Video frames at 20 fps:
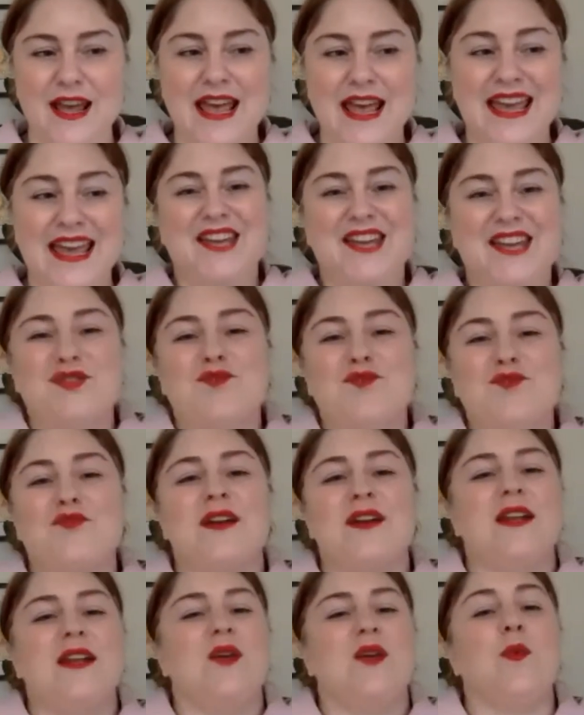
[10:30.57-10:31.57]
It's
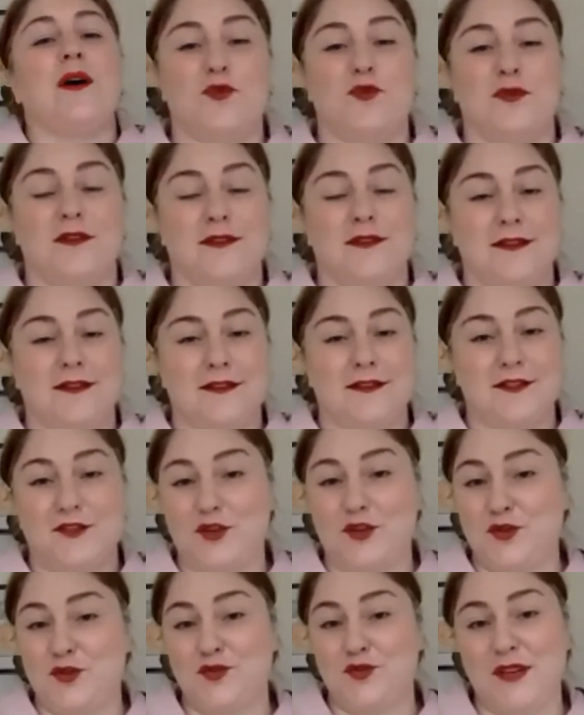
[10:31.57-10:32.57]
really wonderful
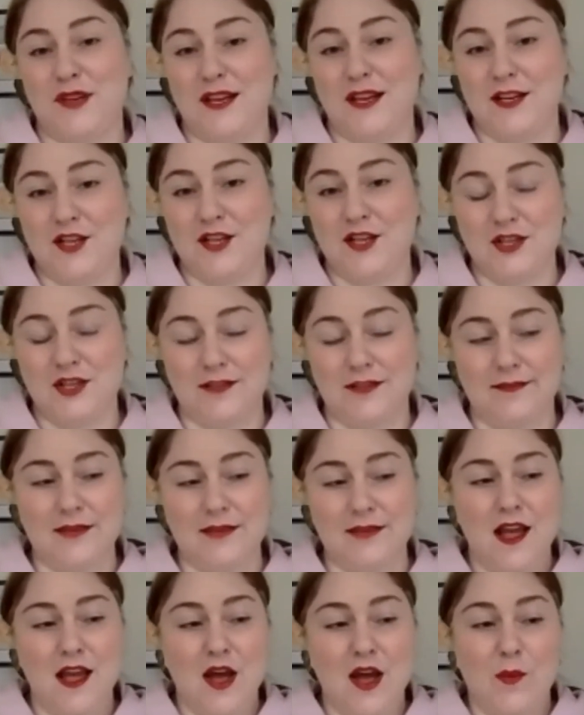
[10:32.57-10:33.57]
for social
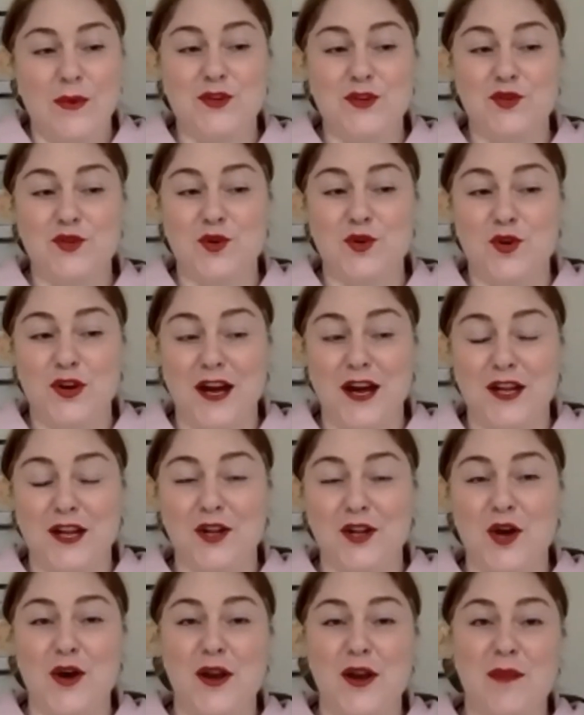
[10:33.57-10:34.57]
connection. We
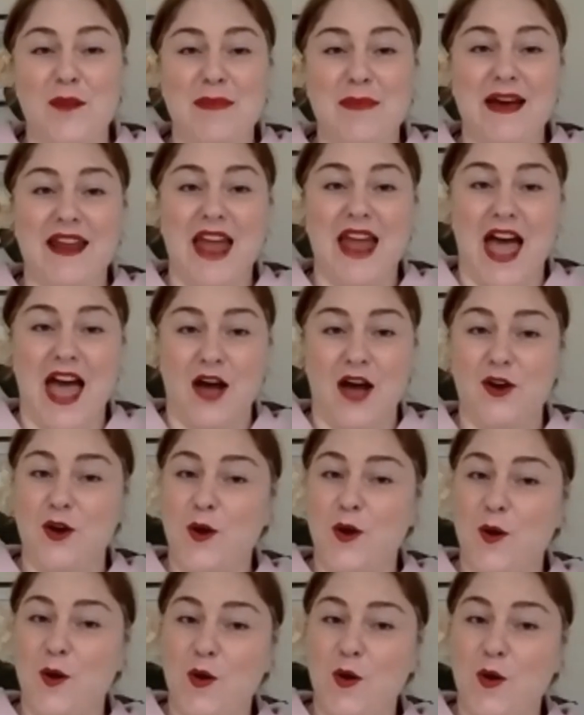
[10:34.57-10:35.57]
talk a lot about
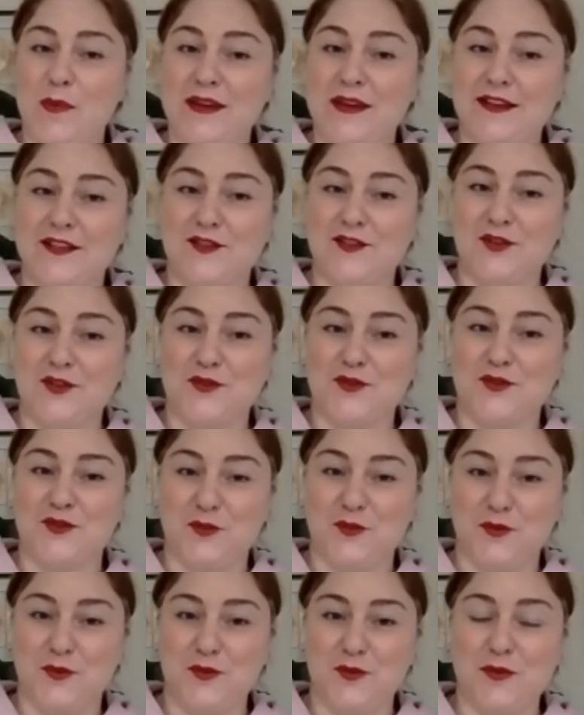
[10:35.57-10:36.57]
alcohol being a social
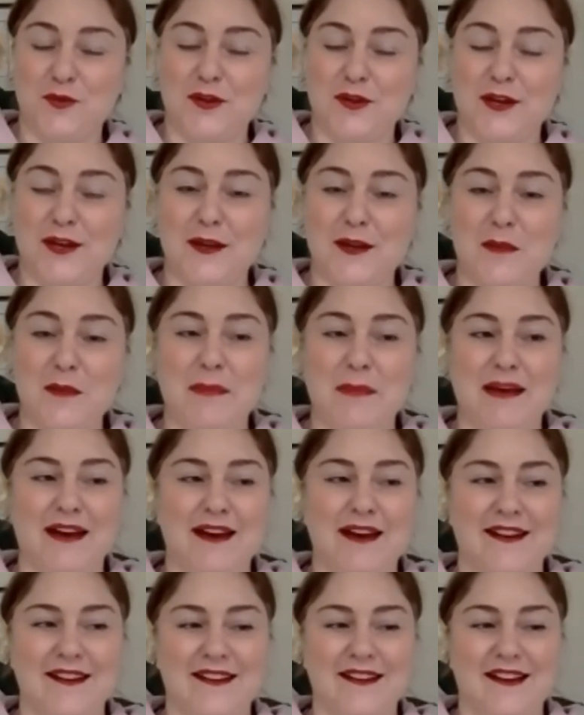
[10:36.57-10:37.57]
lubricant, but
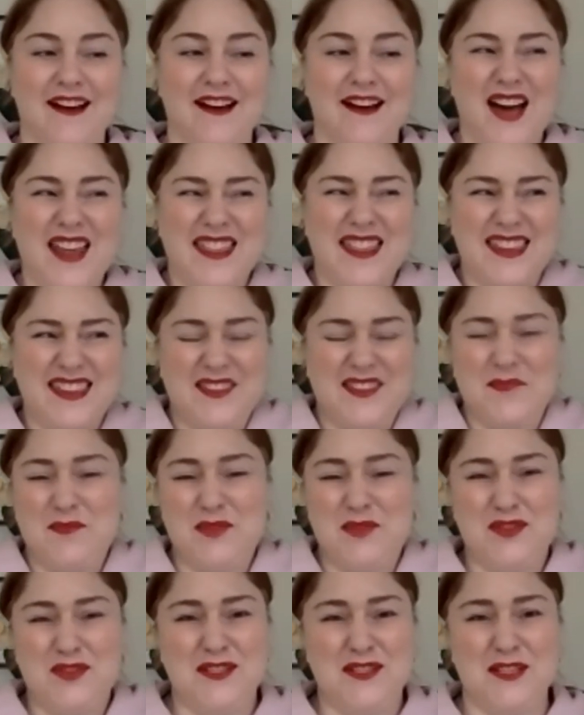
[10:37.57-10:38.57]
I think that
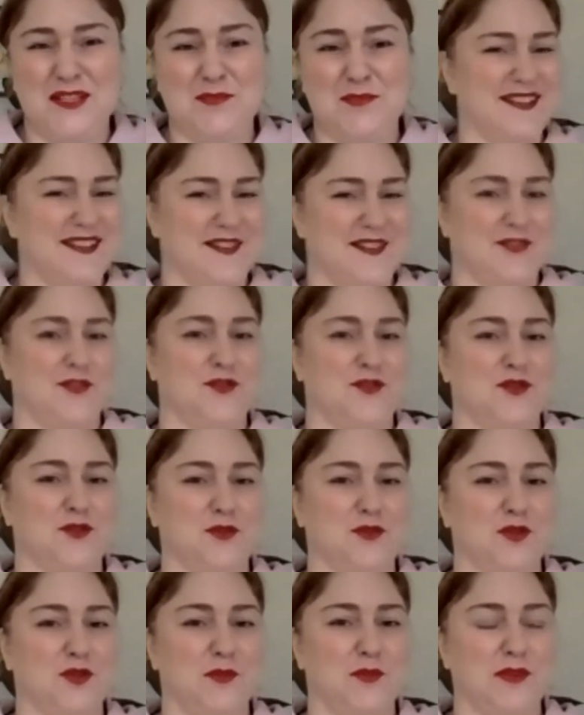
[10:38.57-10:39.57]
music is probably a
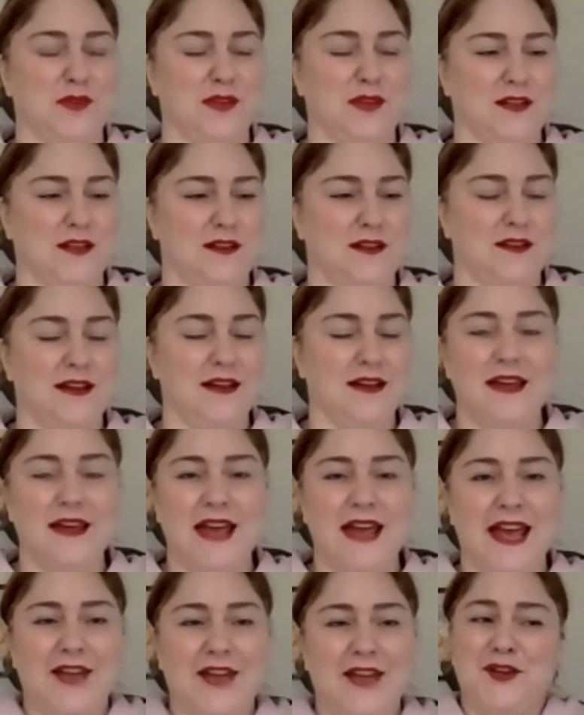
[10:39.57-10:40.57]
greater social
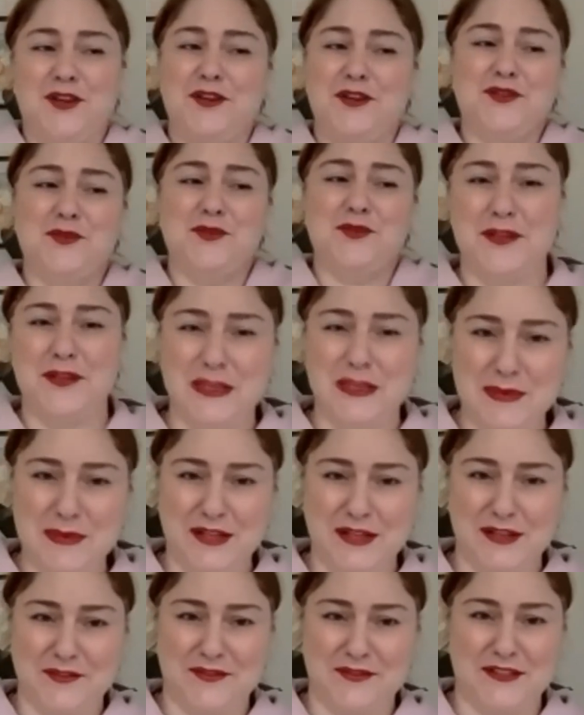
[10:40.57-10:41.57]
lubricant, and you can do it in the
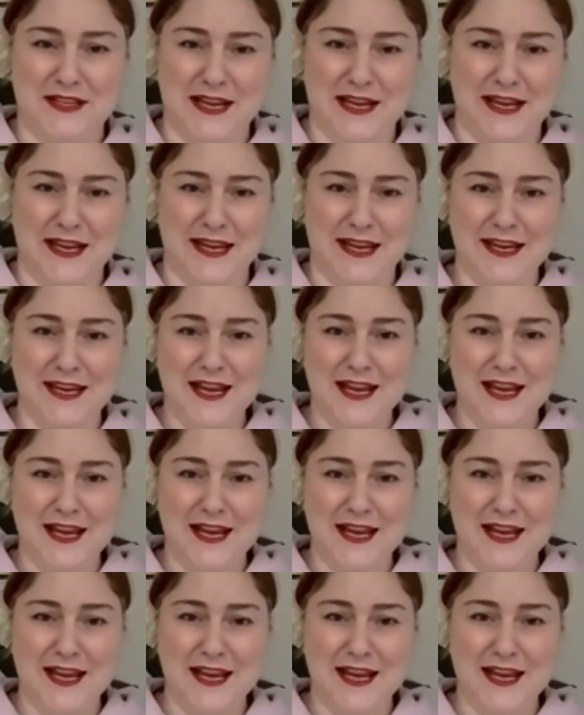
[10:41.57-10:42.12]
middle of the day,